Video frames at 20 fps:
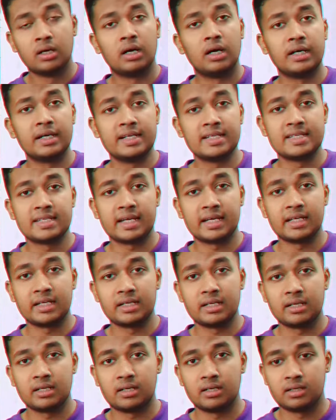a
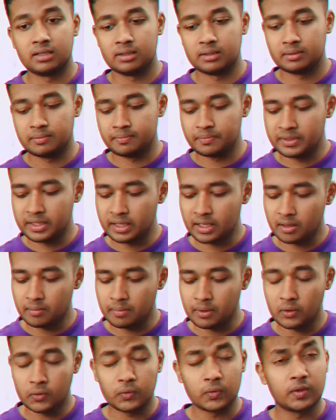design thing
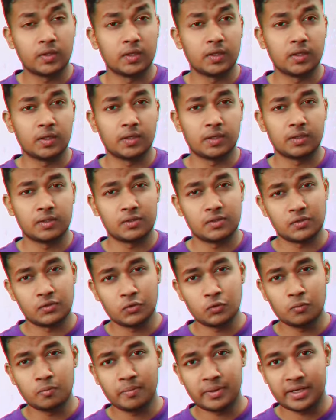about
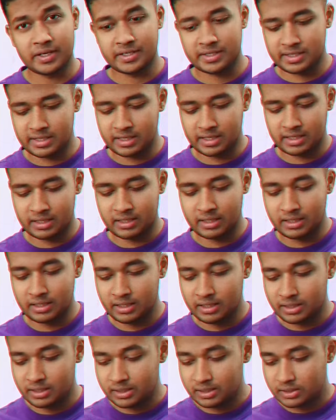Zoom pairs.
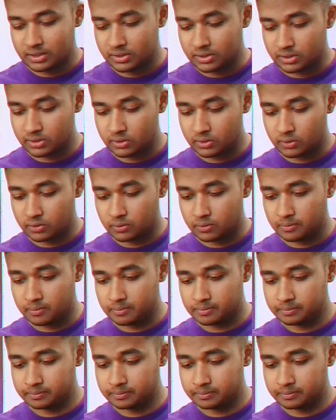So